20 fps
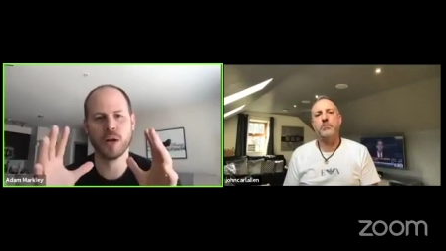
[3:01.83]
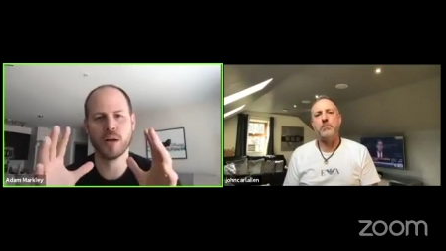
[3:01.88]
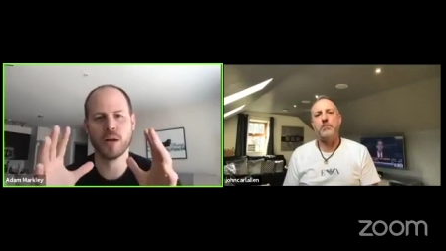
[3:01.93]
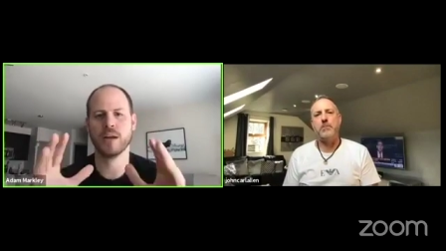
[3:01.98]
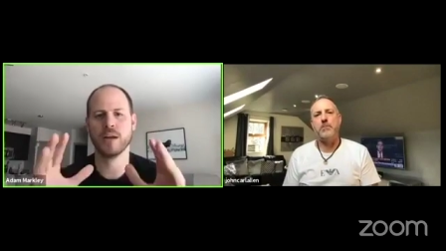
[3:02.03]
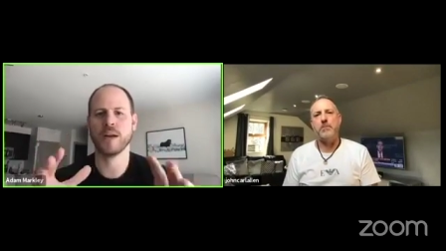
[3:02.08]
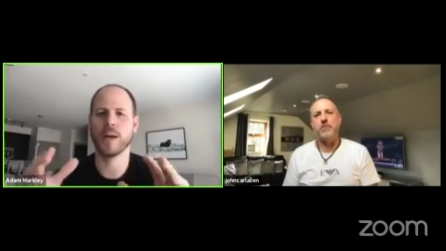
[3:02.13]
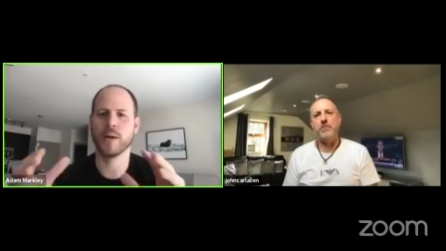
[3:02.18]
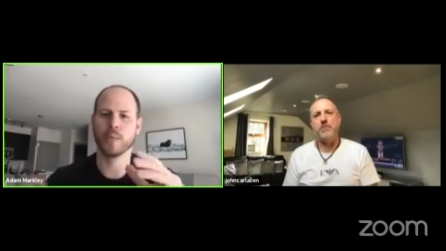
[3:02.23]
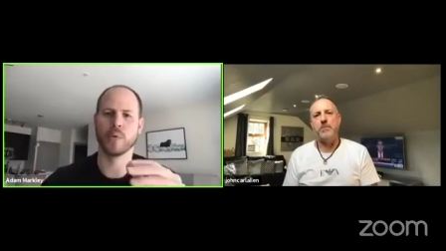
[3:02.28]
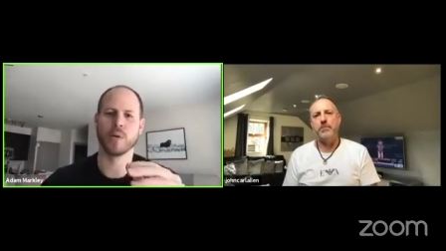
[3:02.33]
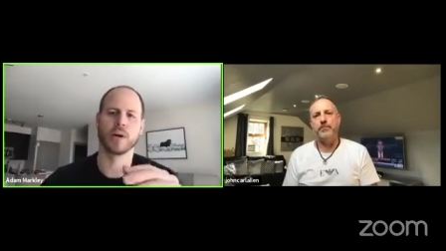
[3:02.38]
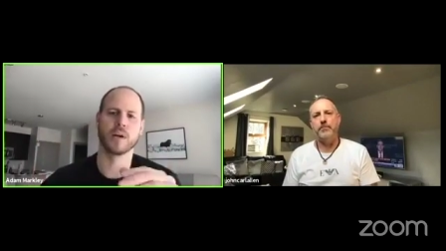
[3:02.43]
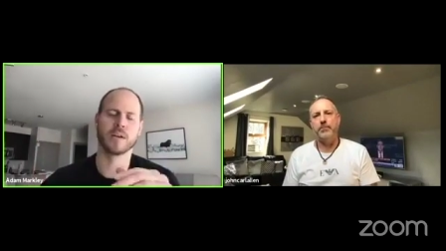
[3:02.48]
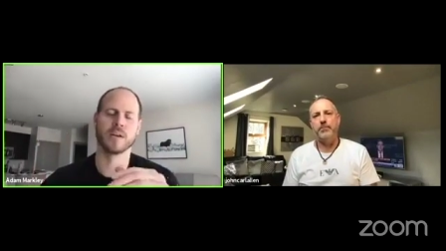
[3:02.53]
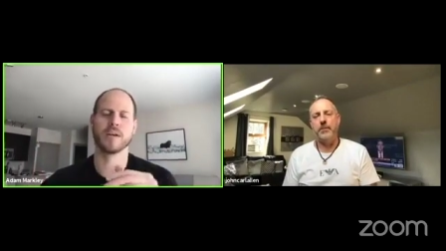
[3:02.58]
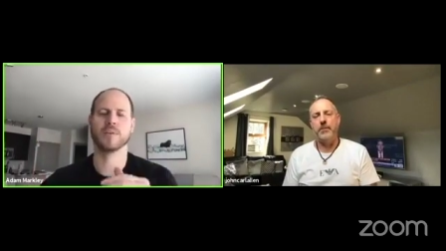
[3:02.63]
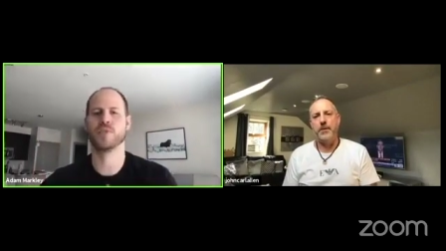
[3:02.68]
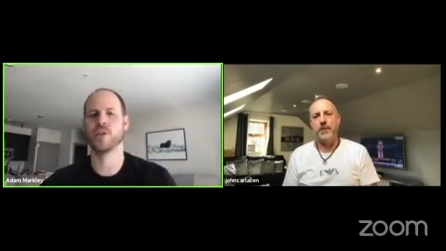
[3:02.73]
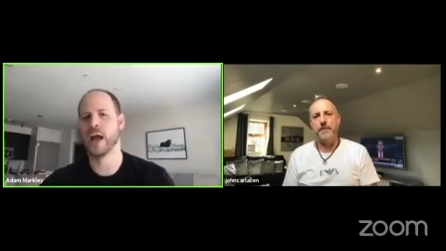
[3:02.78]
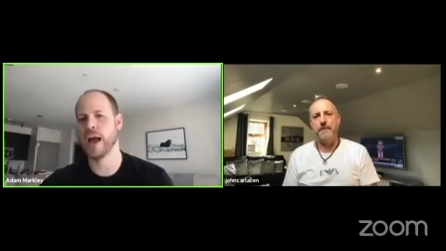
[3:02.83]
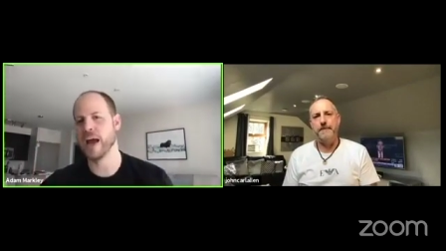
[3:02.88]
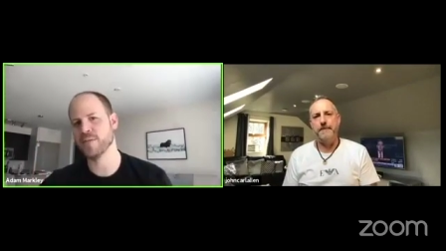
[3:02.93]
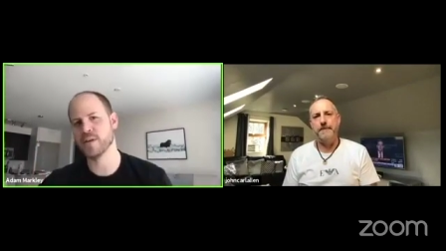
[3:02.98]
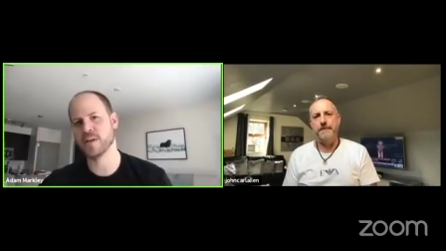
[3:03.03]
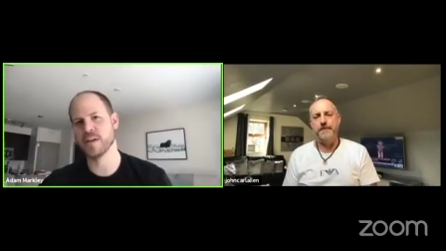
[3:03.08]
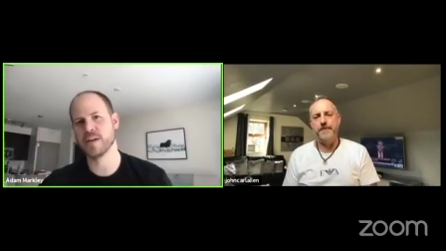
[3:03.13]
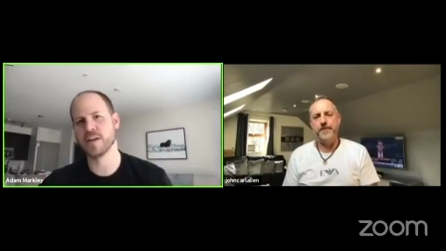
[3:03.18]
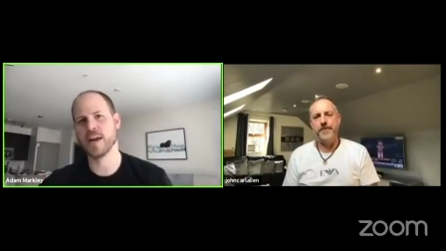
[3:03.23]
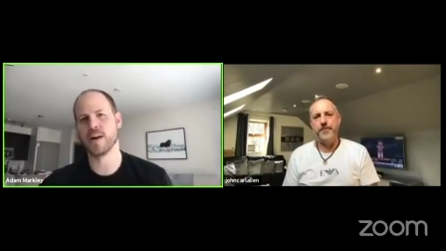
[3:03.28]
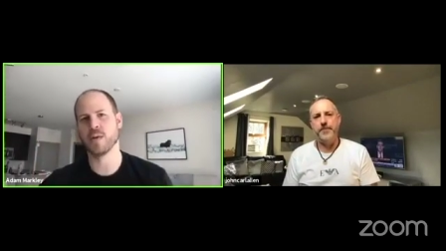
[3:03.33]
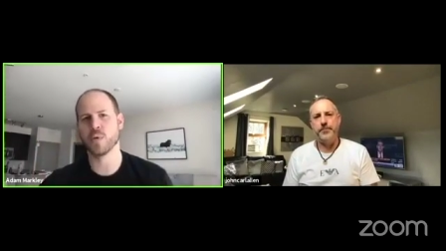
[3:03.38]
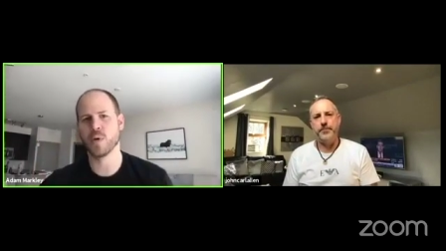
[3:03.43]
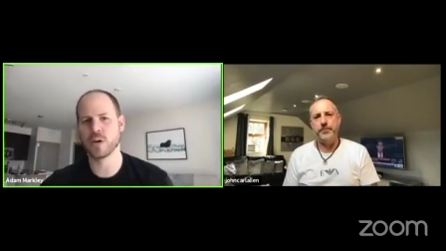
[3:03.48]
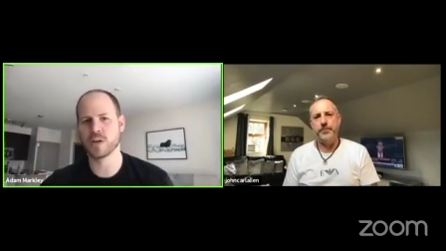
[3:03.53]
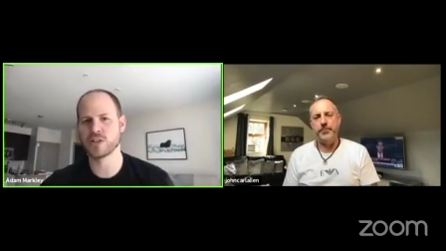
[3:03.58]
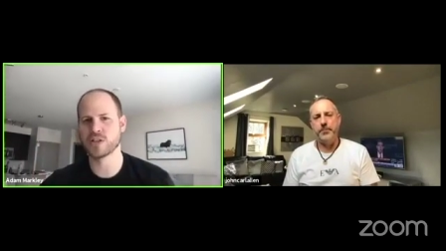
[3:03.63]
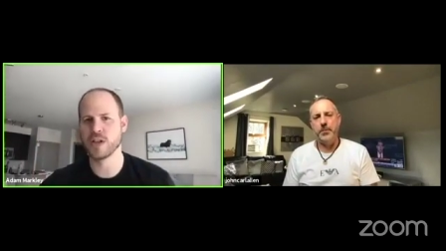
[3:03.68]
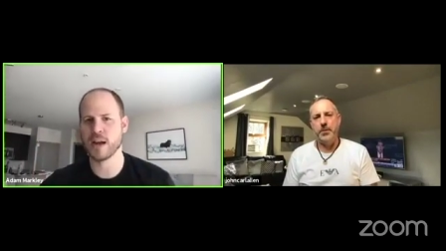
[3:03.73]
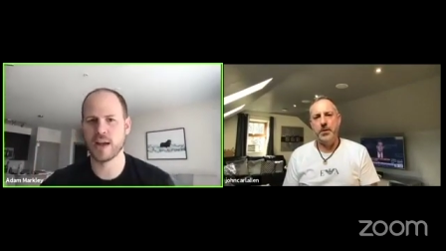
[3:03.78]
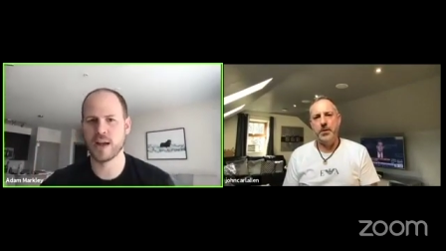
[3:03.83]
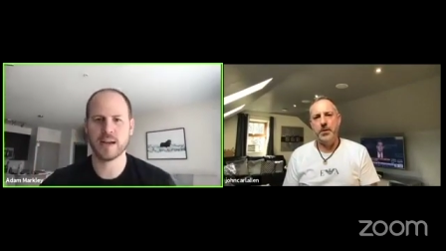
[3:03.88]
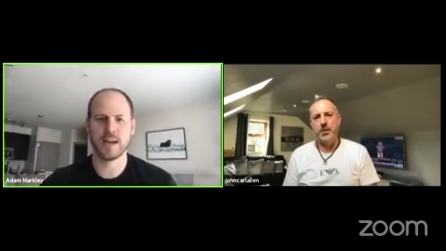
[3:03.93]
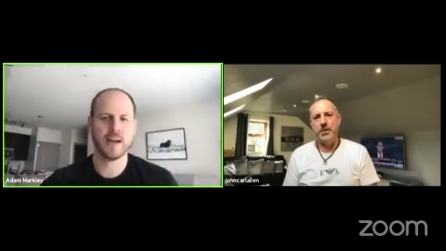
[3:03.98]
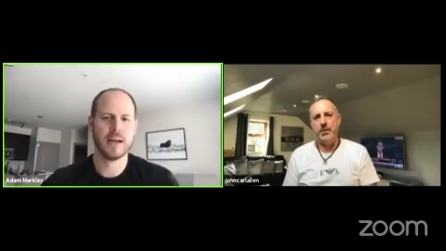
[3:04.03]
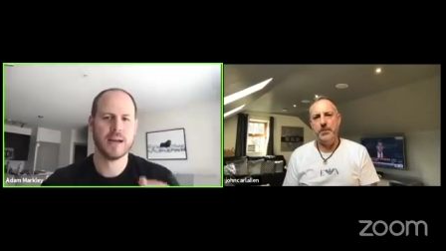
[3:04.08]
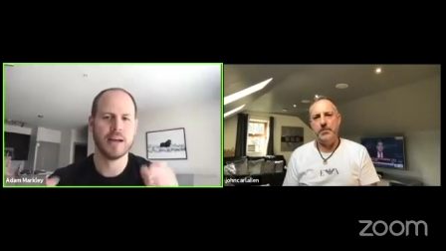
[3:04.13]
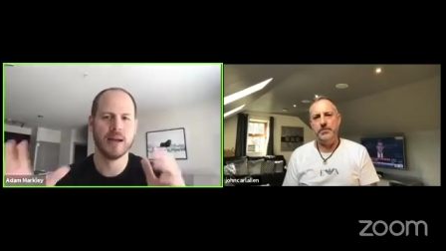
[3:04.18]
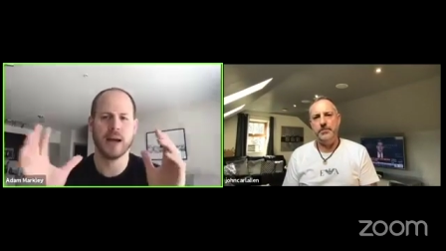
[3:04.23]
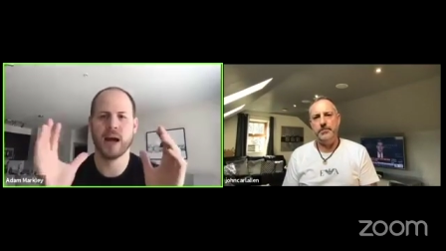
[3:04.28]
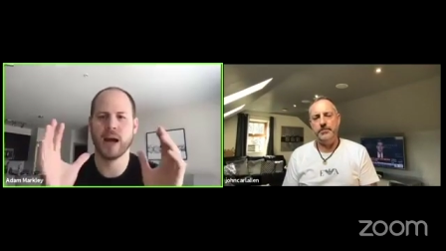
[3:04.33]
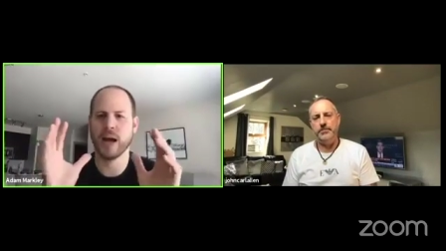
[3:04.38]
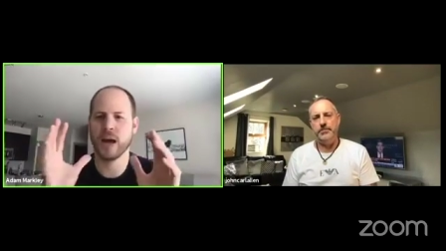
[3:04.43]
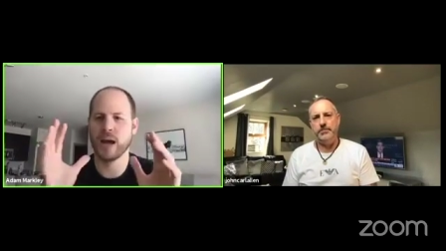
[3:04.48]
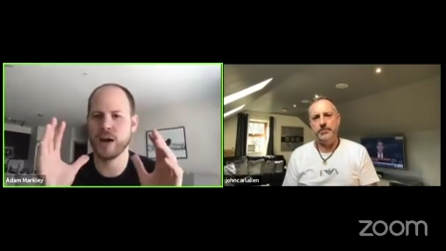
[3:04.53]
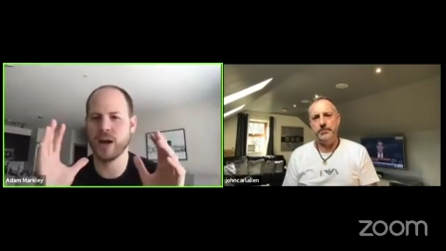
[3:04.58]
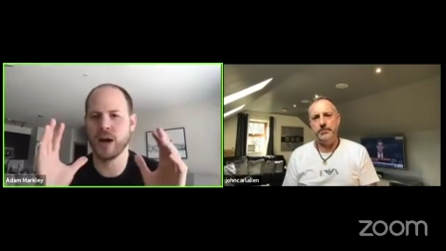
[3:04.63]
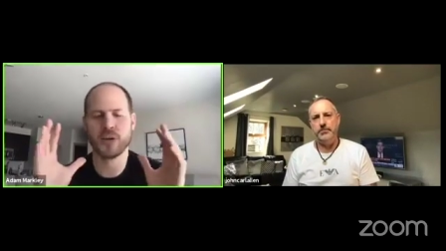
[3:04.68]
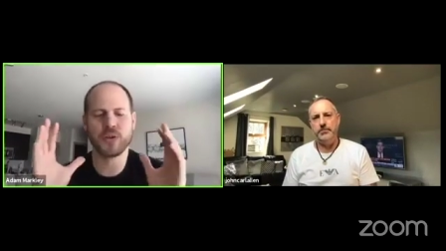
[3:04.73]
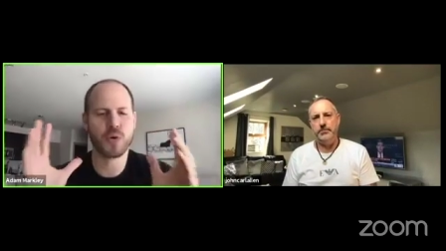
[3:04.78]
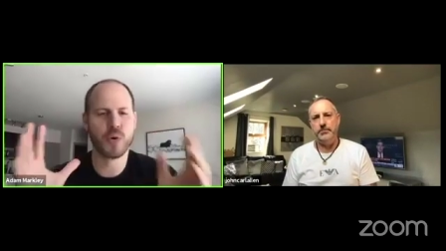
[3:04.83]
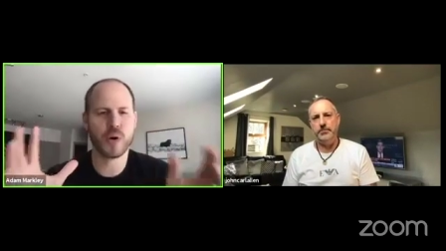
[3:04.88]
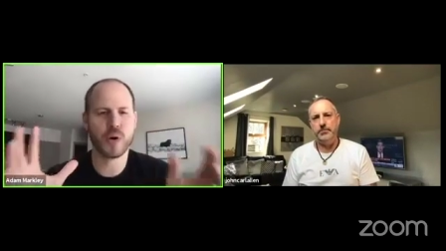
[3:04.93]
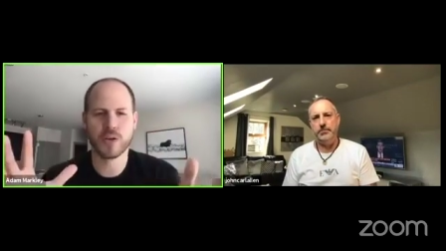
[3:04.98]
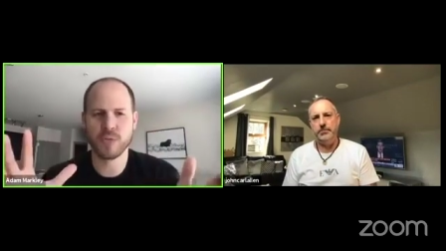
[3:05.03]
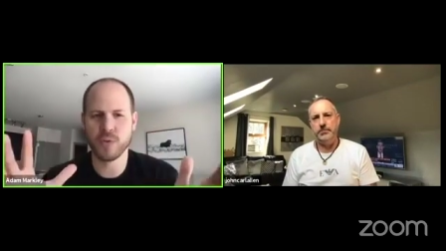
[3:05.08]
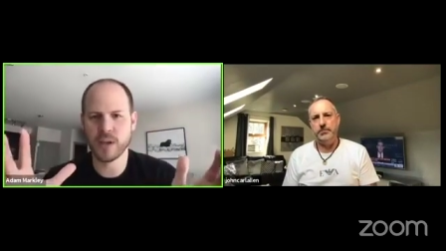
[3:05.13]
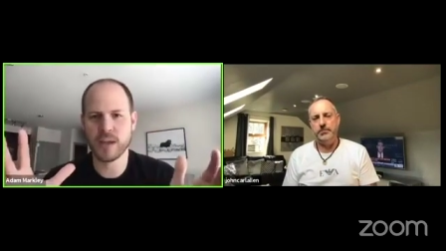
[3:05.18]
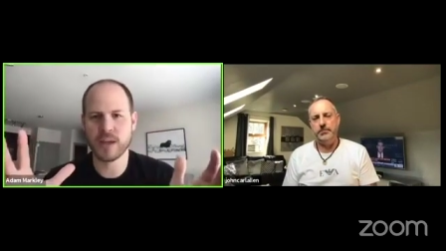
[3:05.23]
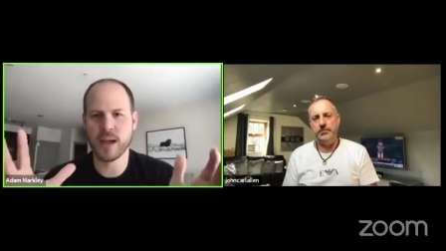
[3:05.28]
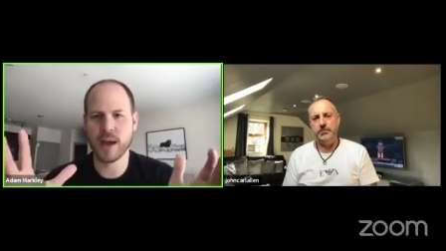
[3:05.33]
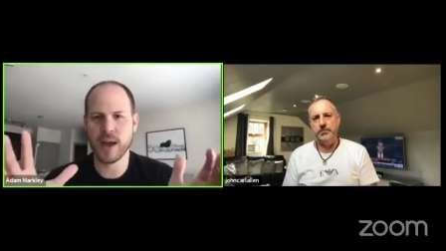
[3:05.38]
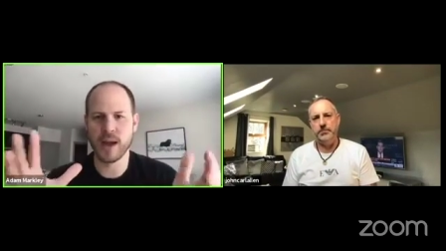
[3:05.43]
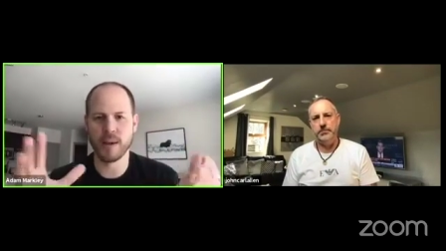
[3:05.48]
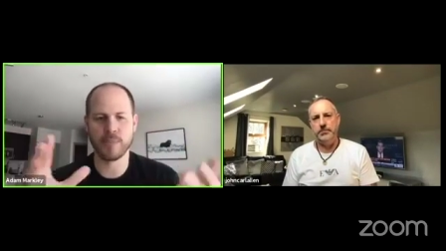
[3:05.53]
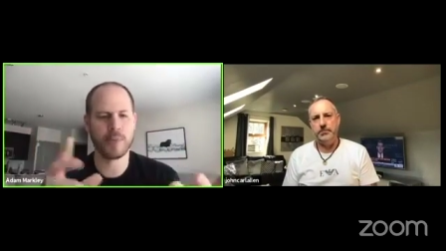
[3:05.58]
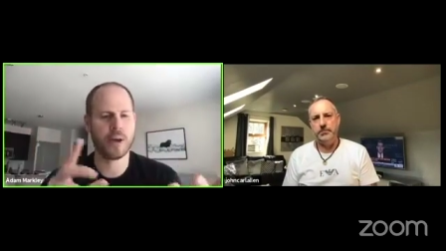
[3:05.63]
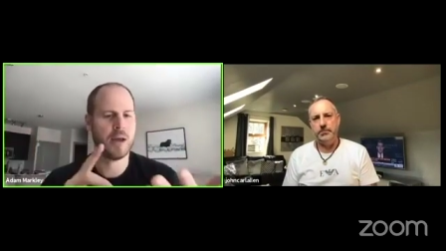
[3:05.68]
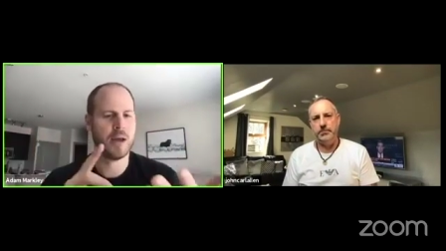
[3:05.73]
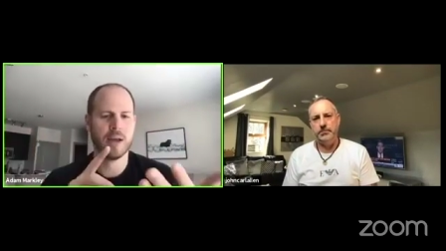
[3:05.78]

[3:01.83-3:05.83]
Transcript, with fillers: network. And if you haven't networked yet, uh, a quick recap.